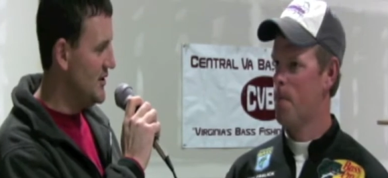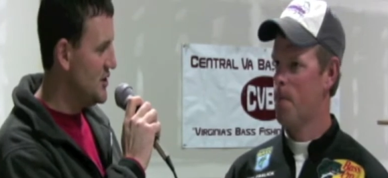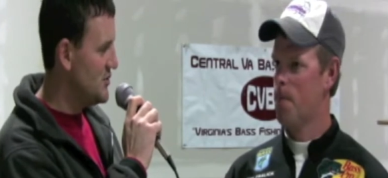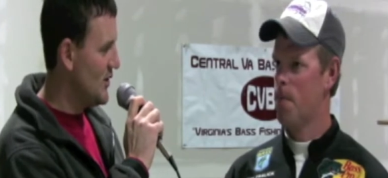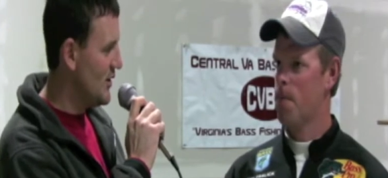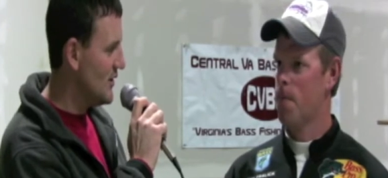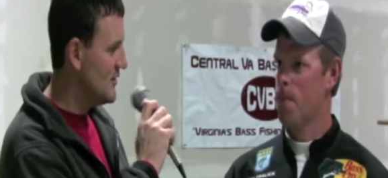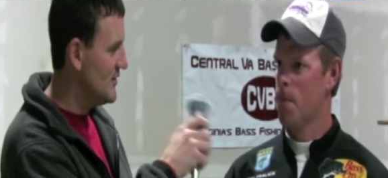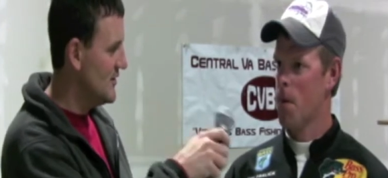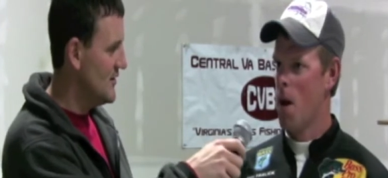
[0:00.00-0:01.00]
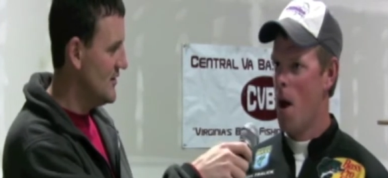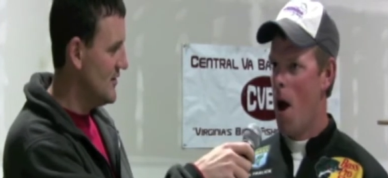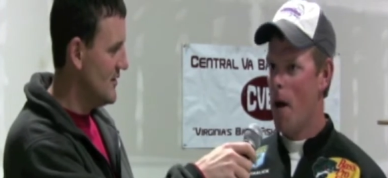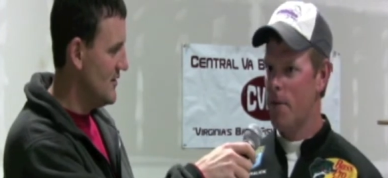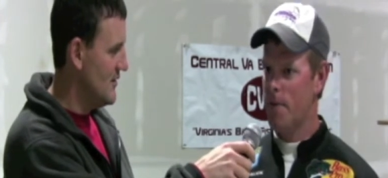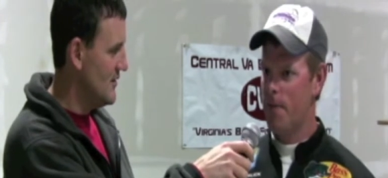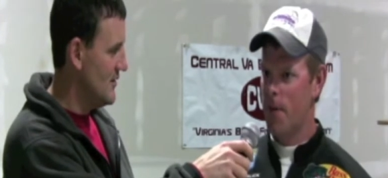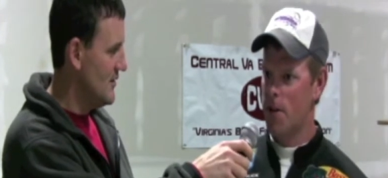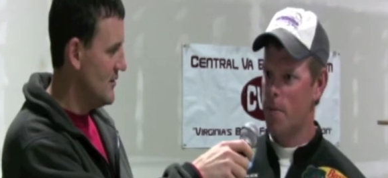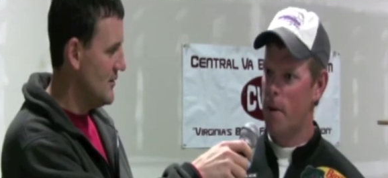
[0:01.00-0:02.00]
Speaker 1: Lynchburg?
Speaker 2: I've
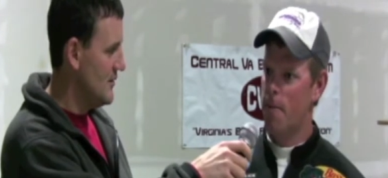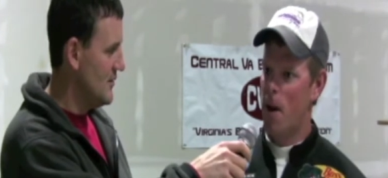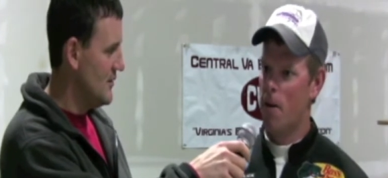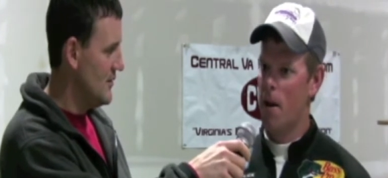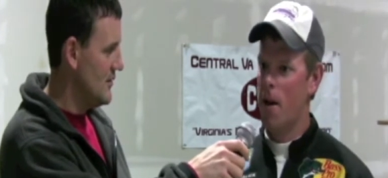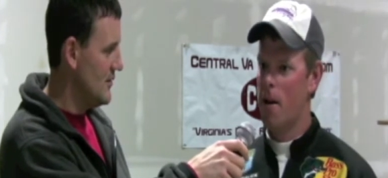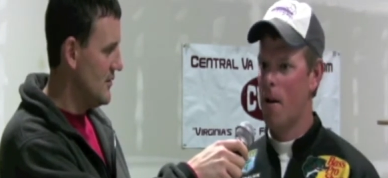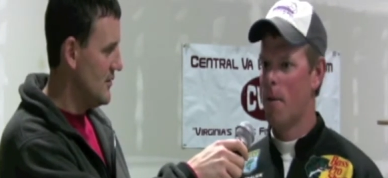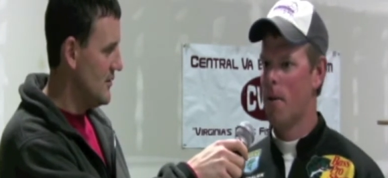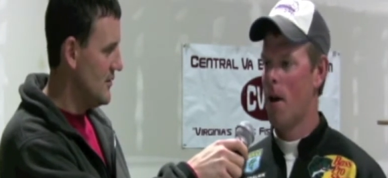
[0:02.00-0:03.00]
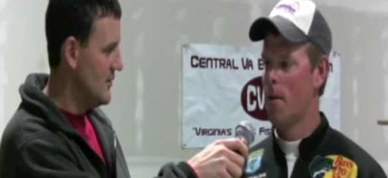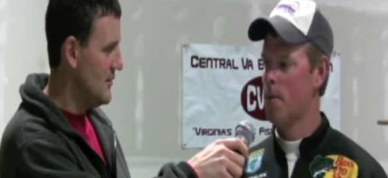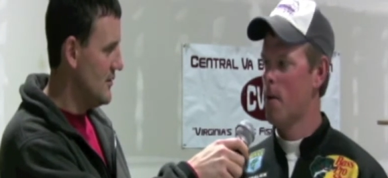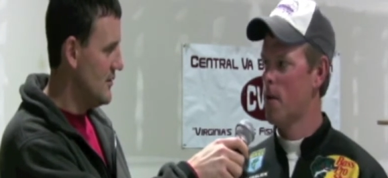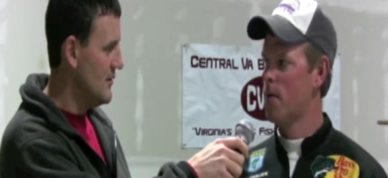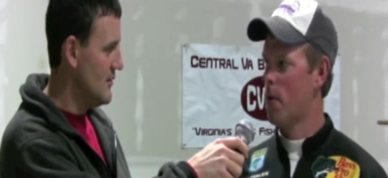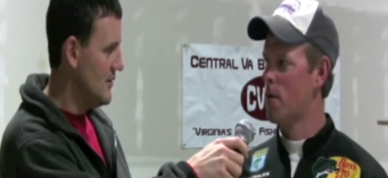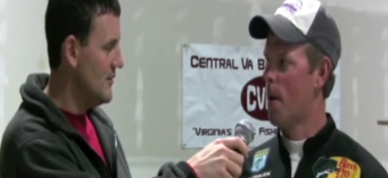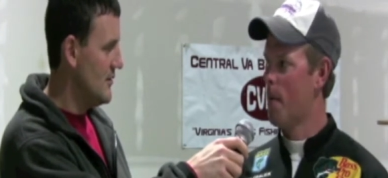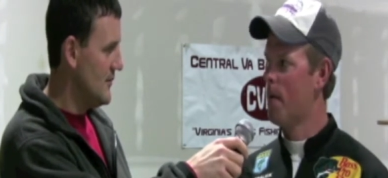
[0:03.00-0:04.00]
fished Smith Mountain Lake a couple times, but this is the first
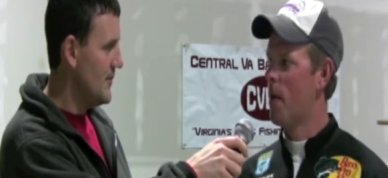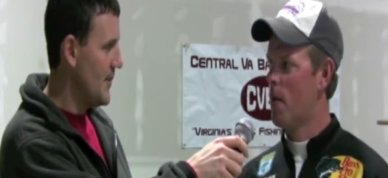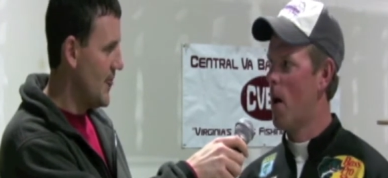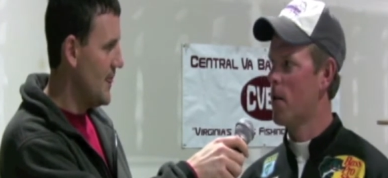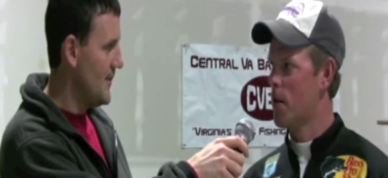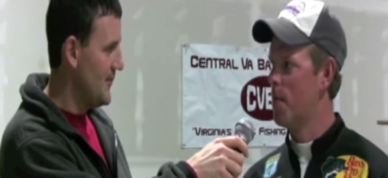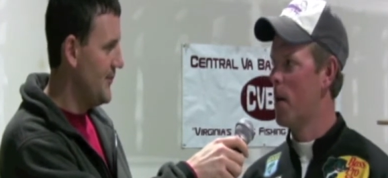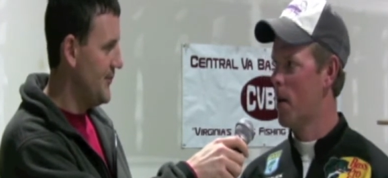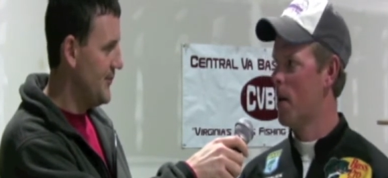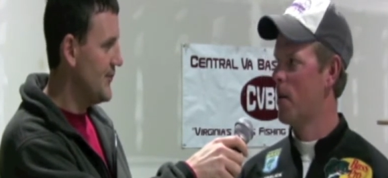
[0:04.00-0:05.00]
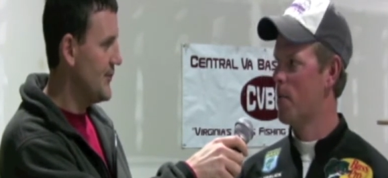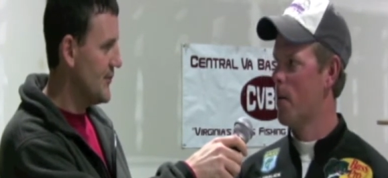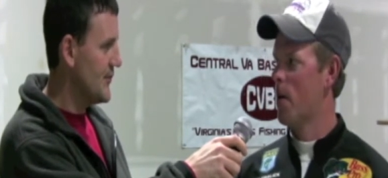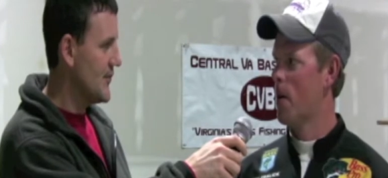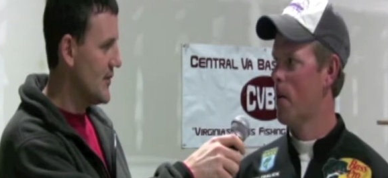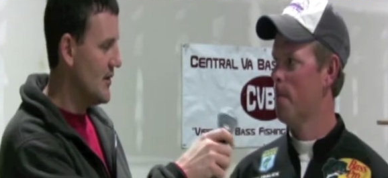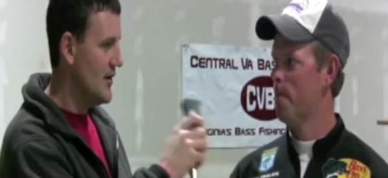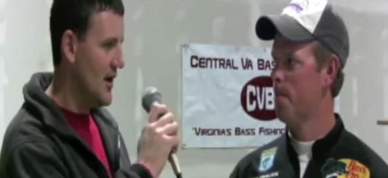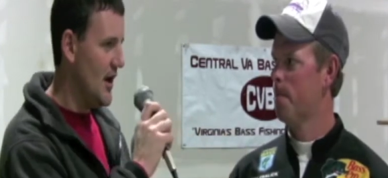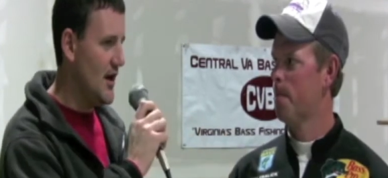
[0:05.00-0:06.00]
time I've ever actually been to Lynchburg.
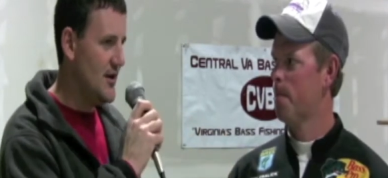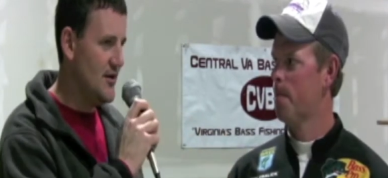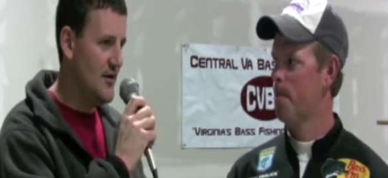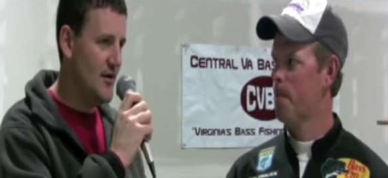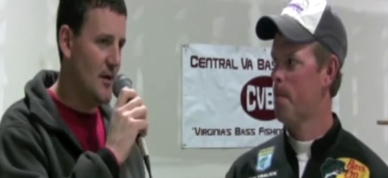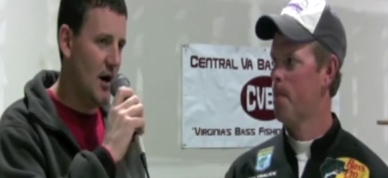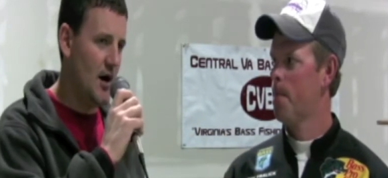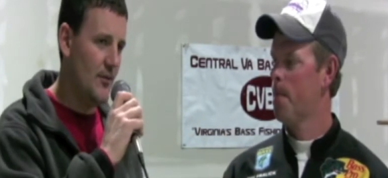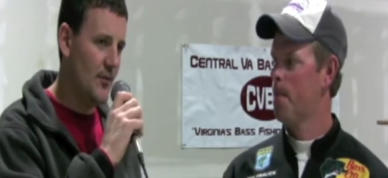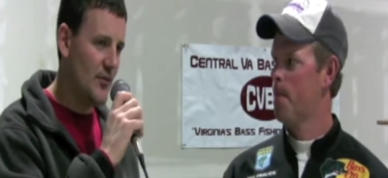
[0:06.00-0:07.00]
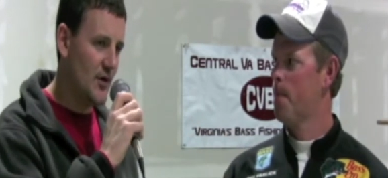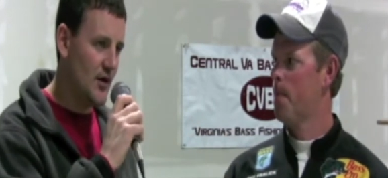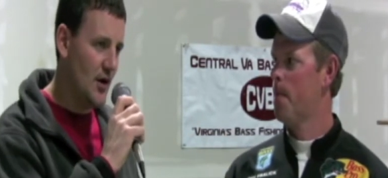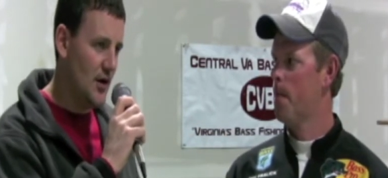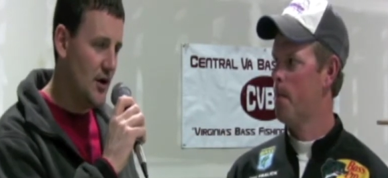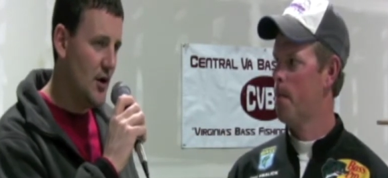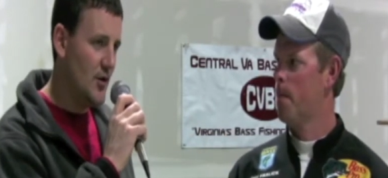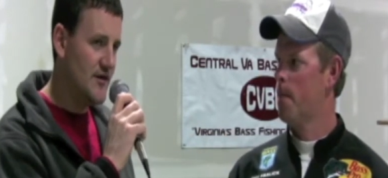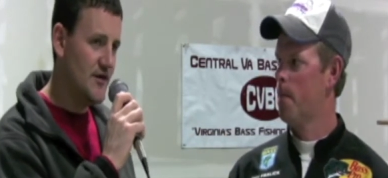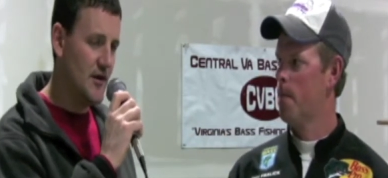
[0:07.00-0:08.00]
Speaker 1: And um, you know,
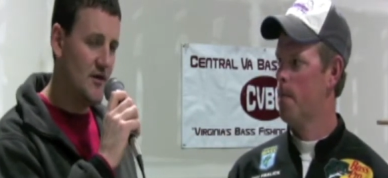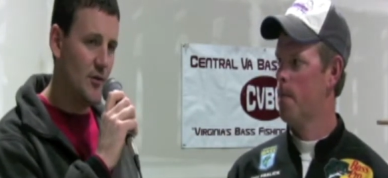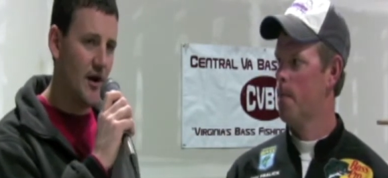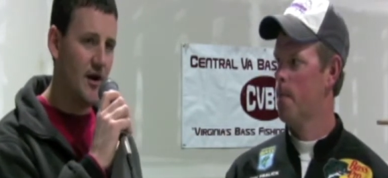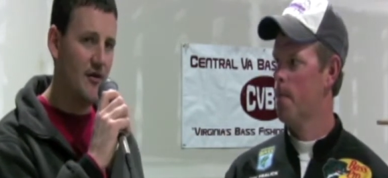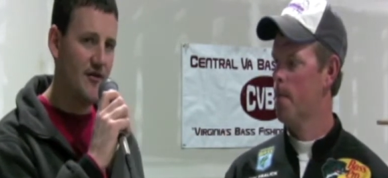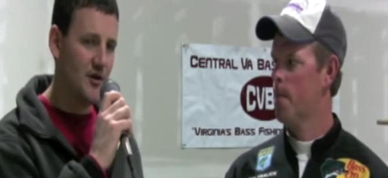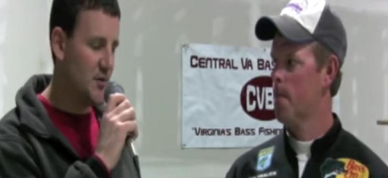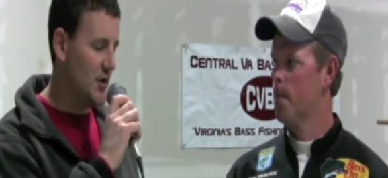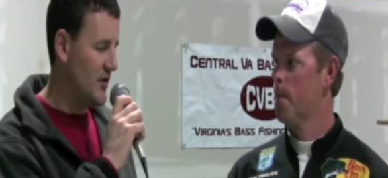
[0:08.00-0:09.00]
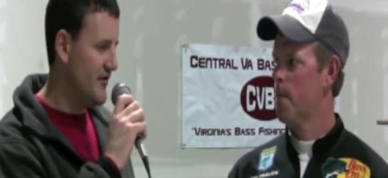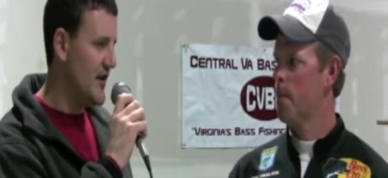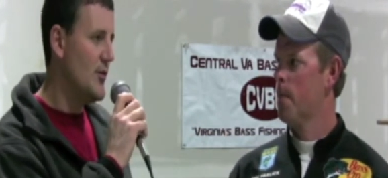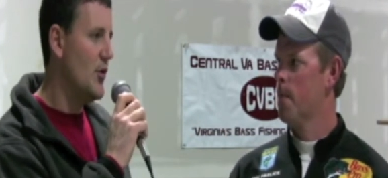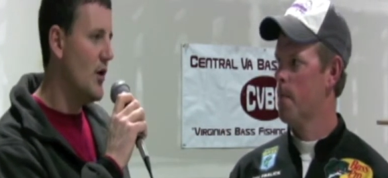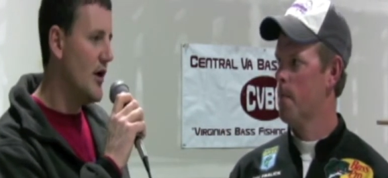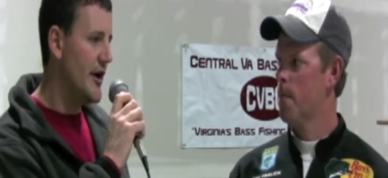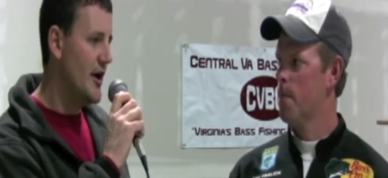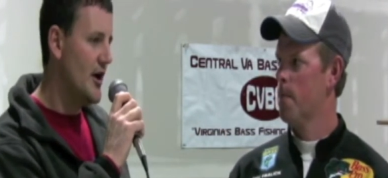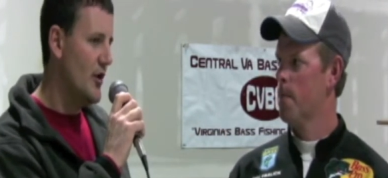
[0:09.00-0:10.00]
it's it's right here, first part of
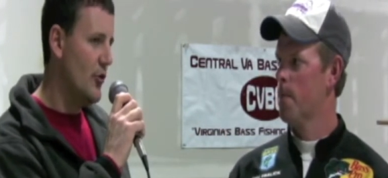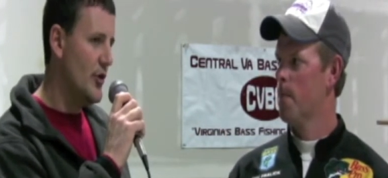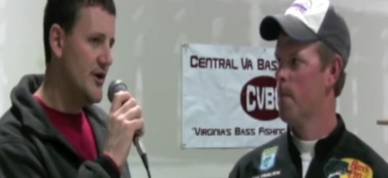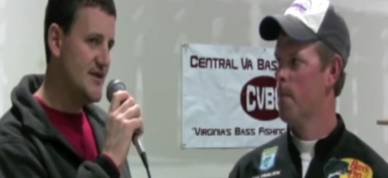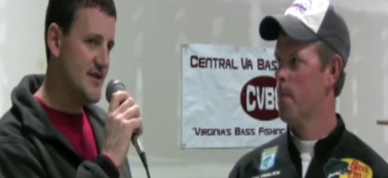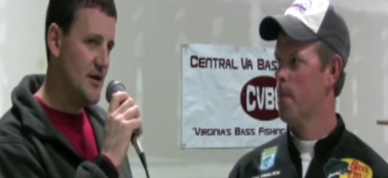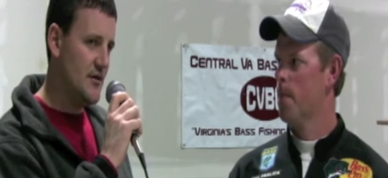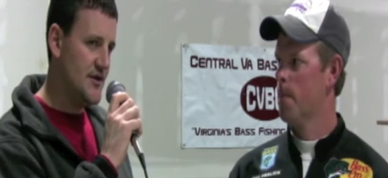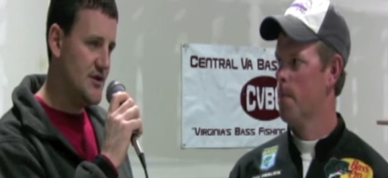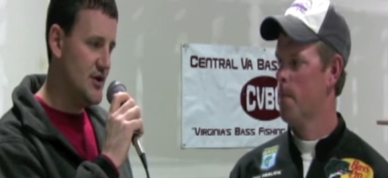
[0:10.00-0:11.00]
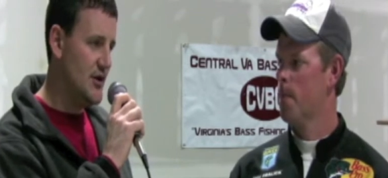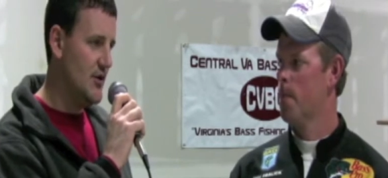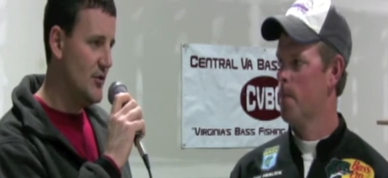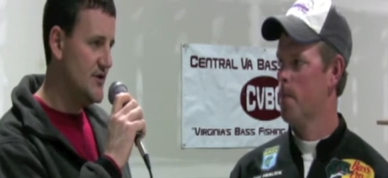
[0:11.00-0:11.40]
February. What has uh, this year, what has